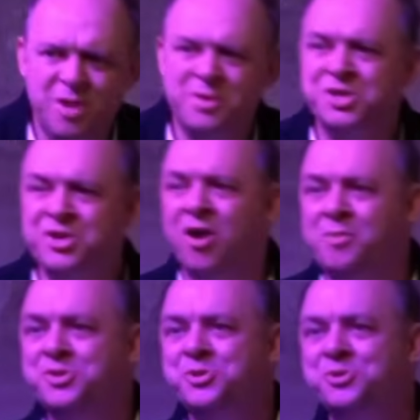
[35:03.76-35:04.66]
what a bunch of
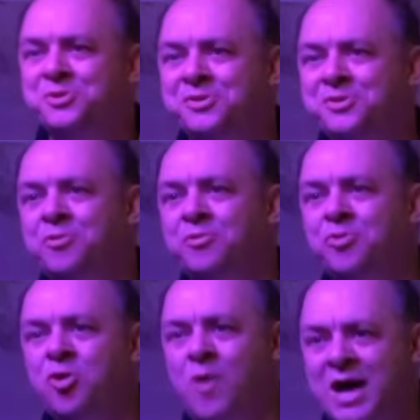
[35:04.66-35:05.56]
garbage.
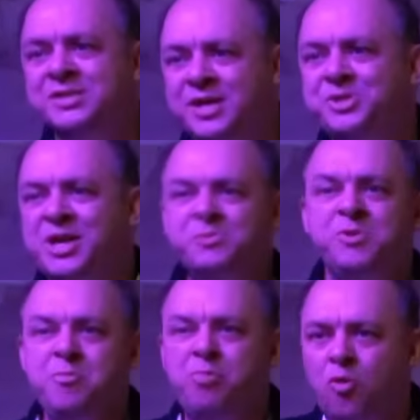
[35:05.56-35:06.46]
Real wine tasting is
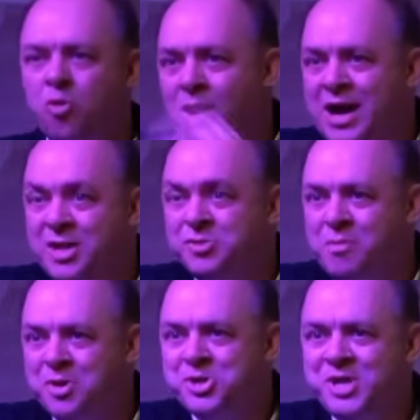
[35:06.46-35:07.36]
when you pour wine
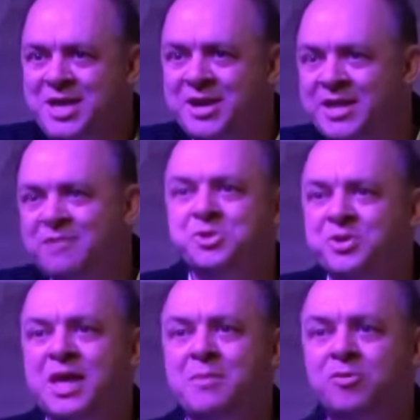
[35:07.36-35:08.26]
into a machine and it gives you
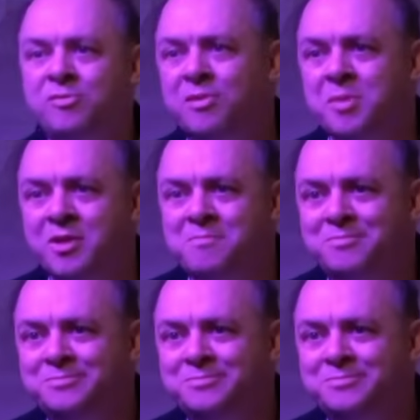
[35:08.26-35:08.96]
the chemical formula.